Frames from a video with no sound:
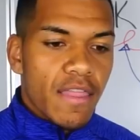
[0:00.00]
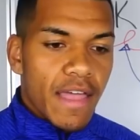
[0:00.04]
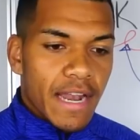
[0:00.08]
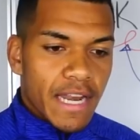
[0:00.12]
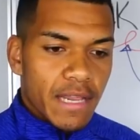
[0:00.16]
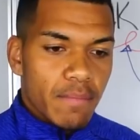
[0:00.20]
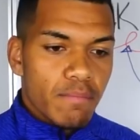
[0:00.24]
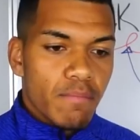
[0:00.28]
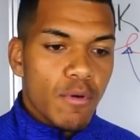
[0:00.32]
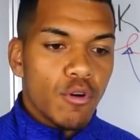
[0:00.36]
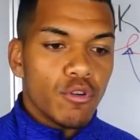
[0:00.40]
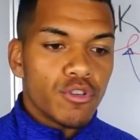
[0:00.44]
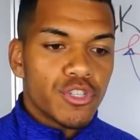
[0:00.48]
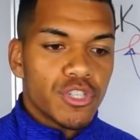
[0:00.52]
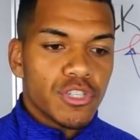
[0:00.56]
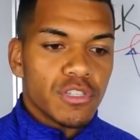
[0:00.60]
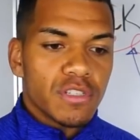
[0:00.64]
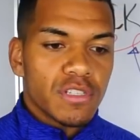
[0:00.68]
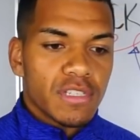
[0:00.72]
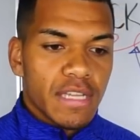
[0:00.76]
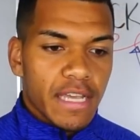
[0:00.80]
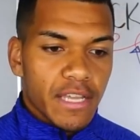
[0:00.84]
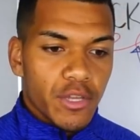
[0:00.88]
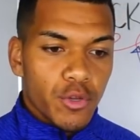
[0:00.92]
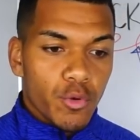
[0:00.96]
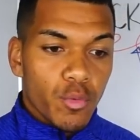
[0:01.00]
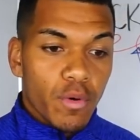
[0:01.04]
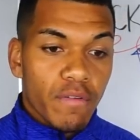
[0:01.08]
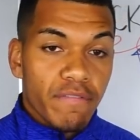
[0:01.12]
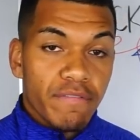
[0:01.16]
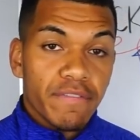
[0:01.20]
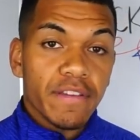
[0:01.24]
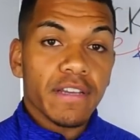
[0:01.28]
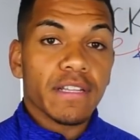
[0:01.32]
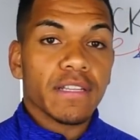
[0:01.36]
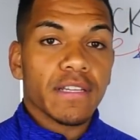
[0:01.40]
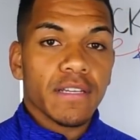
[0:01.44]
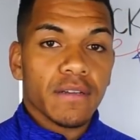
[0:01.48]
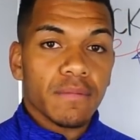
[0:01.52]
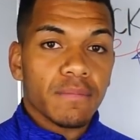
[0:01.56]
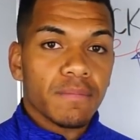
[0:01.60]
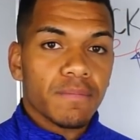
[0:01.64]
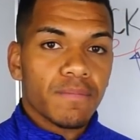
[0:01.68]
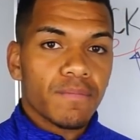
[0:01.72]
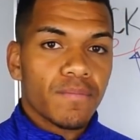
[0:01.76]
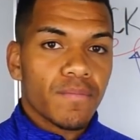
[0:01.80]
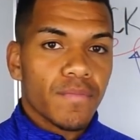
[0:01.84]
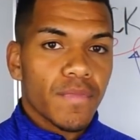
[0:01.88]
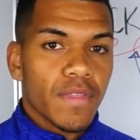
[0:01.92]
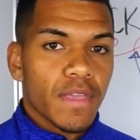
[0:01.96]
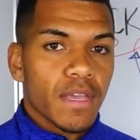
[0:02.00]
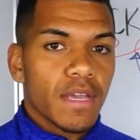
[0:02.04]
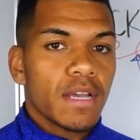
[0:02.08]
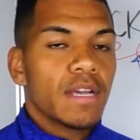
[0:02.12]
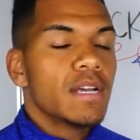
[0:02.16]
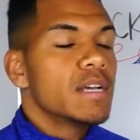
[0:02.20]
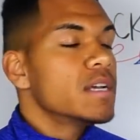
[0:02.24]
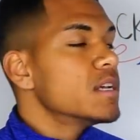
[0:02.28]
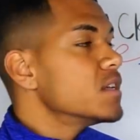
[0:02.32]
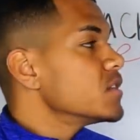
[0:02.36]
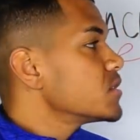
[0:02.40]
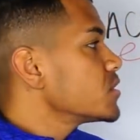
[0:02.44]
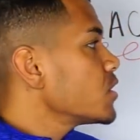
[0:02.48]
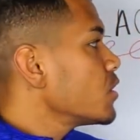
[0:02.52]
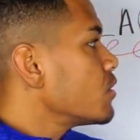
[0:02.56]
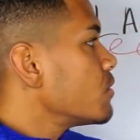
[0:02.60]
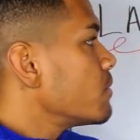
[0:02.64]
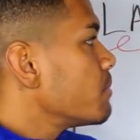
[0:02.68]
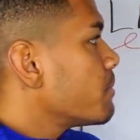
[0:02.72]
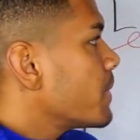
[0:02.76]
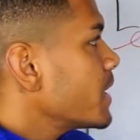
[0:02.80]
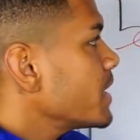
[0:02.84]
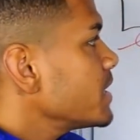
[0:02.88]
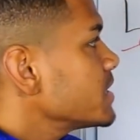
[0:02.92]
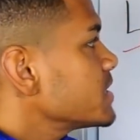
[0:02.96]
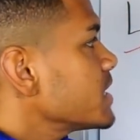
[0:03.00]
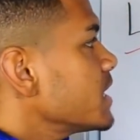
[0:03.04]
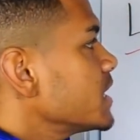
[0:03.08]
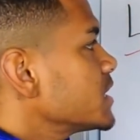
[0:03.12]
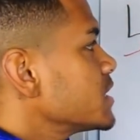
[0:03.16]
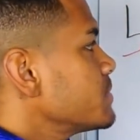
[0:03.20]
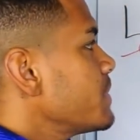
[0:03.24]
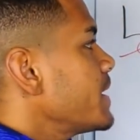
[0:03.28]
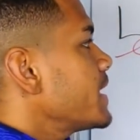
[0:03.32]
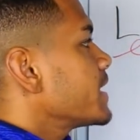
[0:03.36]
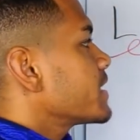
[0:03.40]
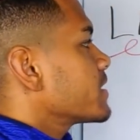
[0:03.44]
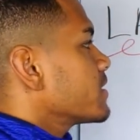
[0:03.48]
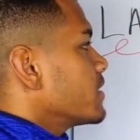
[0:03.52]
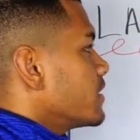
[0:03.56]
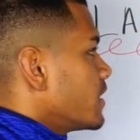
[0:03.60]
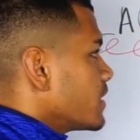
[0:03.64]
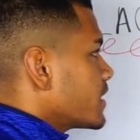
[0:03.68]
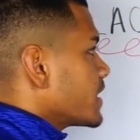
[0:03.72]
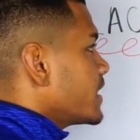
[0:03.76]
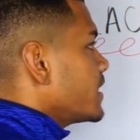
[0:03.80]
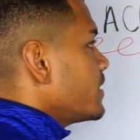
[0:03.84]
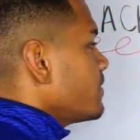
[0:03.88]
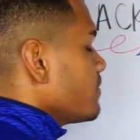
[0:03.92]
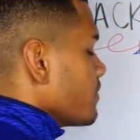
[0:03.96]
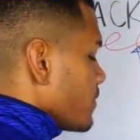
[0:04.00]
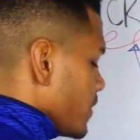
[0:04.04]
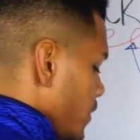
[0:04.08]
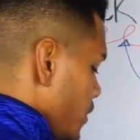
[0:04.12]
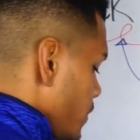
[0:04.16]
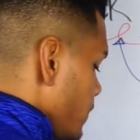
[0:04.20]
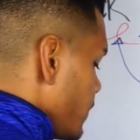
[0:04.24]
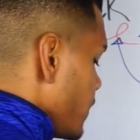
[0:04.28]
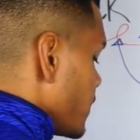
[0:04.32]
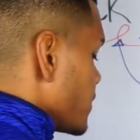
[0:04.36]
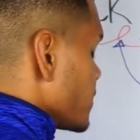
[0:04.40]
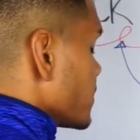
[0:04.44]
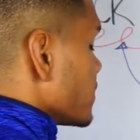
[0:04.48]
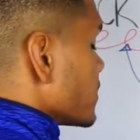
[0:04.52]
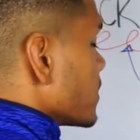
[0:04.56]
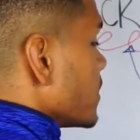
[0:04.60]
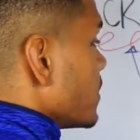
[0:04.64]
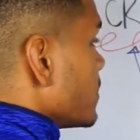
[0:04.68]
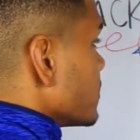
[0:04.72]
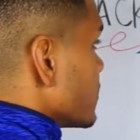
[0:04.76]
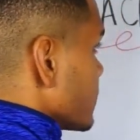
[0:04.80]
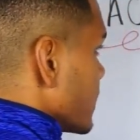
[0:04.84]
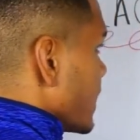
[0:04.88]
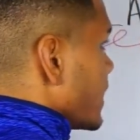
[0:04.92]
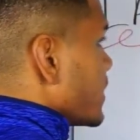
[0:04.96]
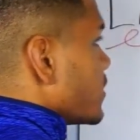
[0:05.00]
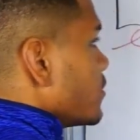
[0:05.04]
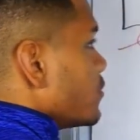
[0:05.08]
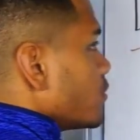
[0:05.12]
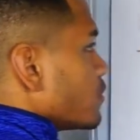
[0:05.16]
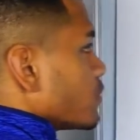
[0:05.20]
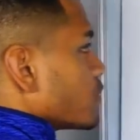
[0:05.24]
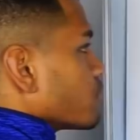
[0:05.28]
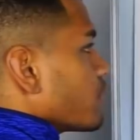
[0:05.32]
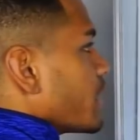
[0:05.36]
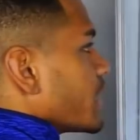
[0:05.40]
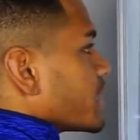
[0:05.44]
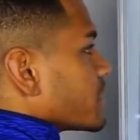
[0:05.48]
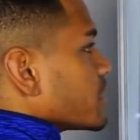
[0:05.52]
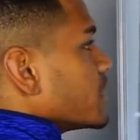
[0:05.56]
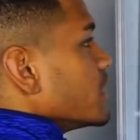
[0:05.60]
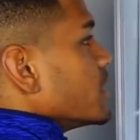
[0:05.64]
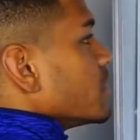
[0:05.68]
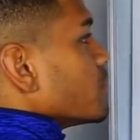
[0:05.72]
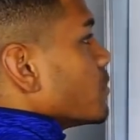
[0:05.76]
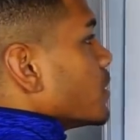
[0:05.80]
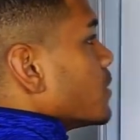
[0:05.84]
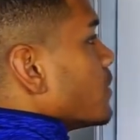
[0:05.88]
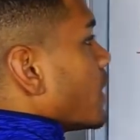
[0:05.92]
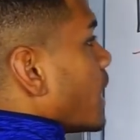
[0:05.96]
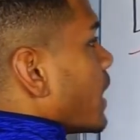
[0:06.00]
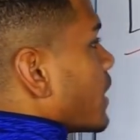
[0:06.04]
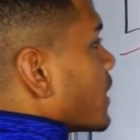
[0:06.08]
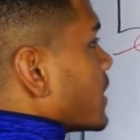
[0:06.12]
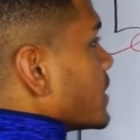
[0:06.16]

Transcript: that emotions that you are feeling. So money is hard to make. Okay, the universe just goes, okay, cool, great. Well, I'm